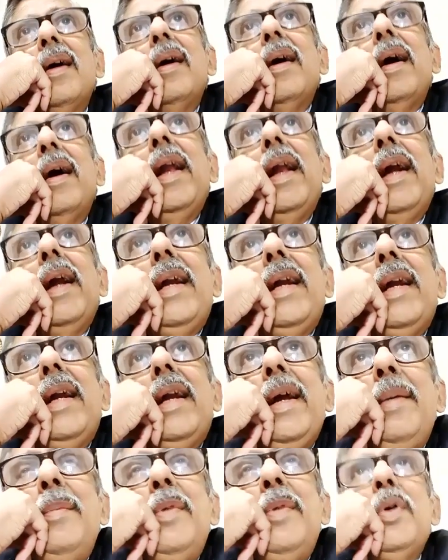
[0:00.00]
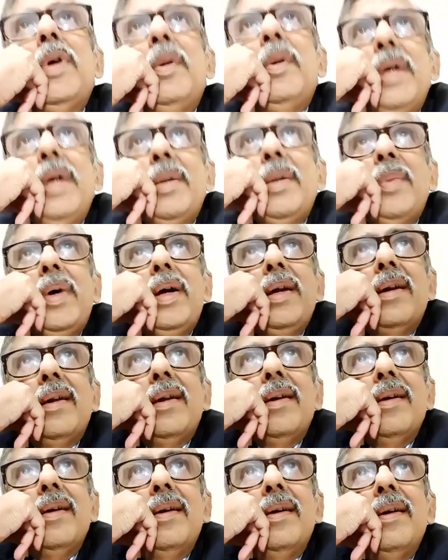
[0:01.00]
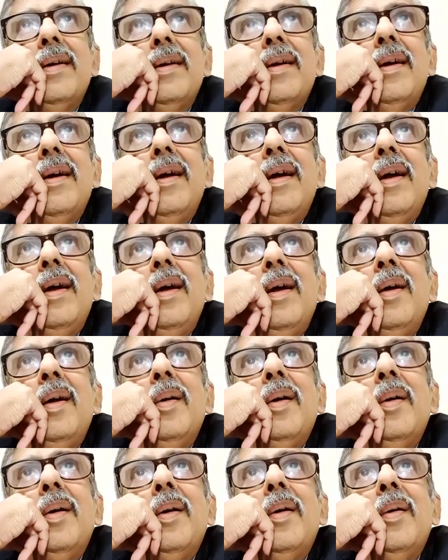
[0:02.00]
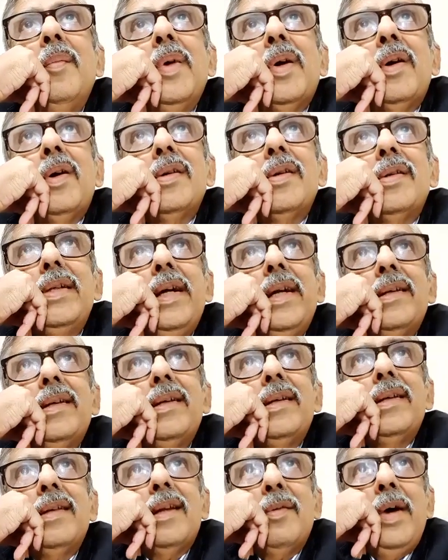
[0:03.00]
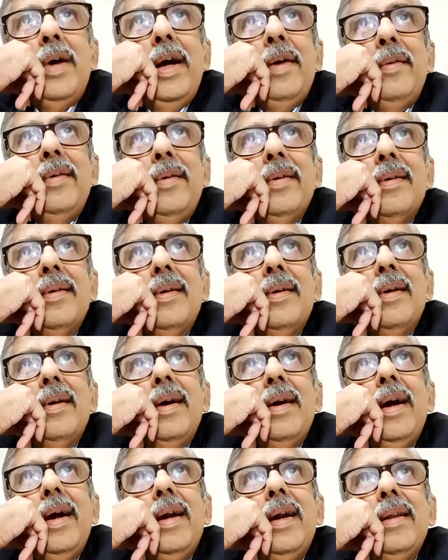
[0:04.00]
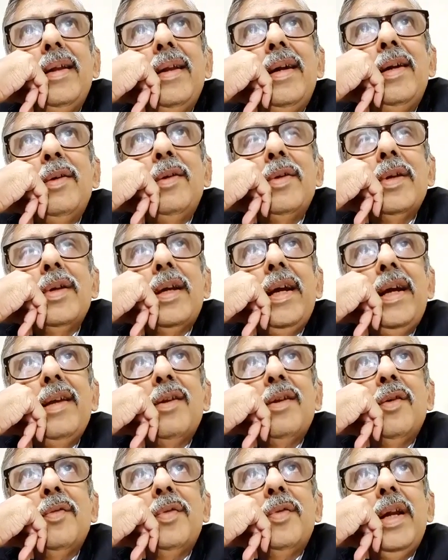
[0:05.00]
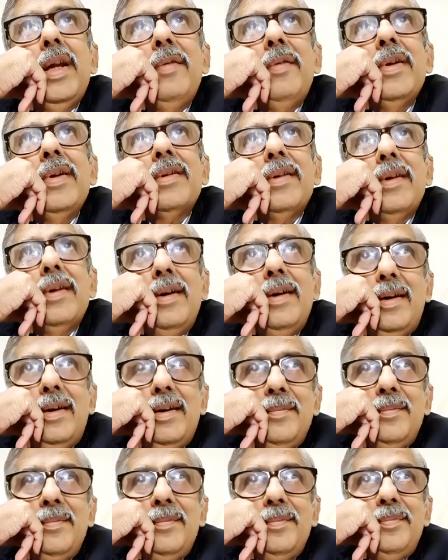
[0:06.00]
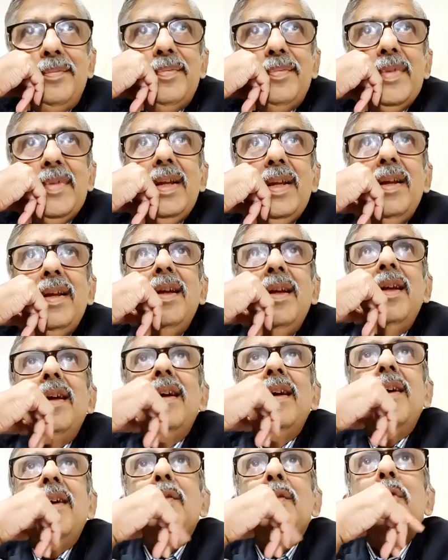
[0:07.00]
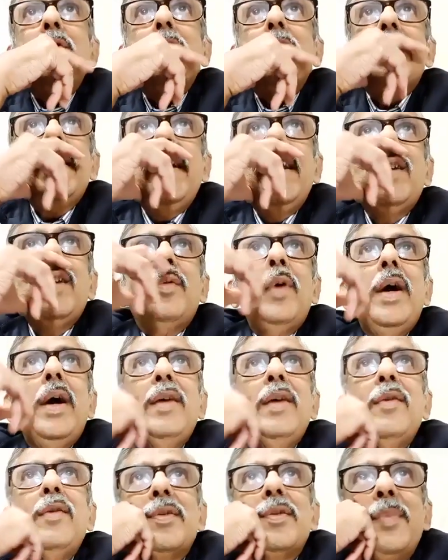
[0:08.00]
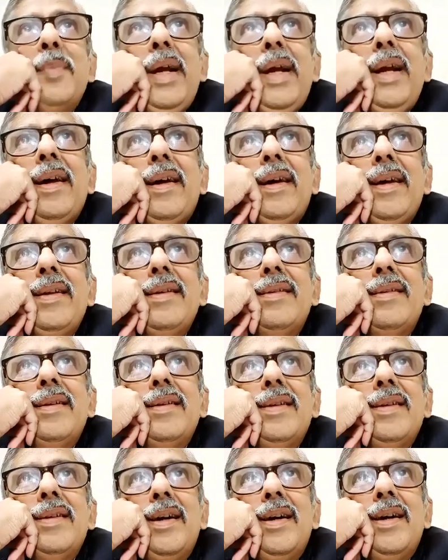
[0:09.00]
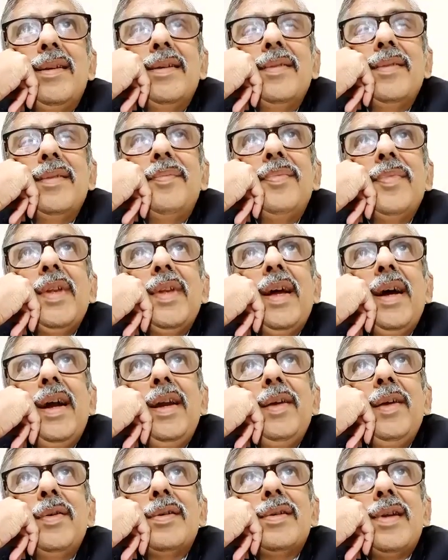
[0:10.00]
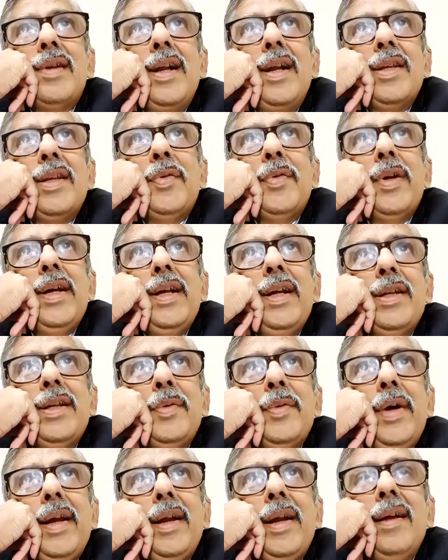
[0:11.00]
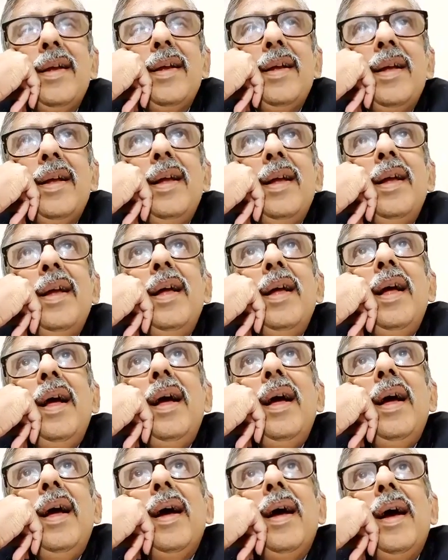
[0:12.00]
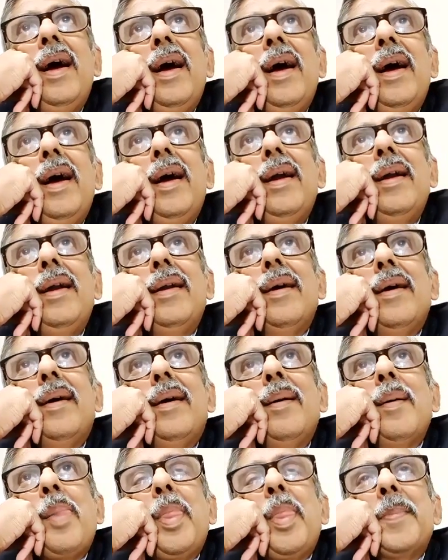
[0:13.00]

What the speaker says: an attempt to commit murder because she had survived. And then it was a case of grievous hurt. Of course, an inquiry was made against the judge and he was transferred elsewhere. And the